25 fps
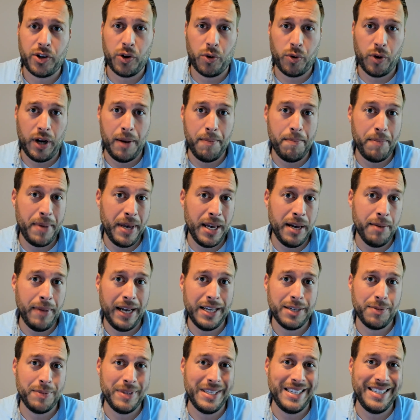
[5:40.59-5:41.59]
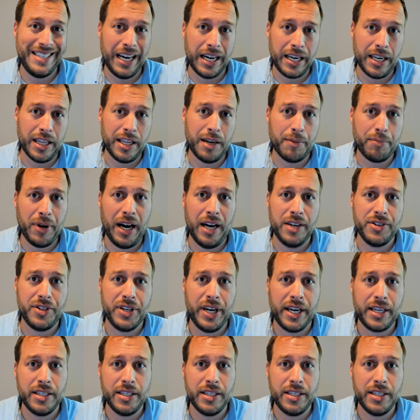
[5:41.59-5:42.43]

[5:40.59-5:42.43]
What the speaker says: or a BIM has been done on a project,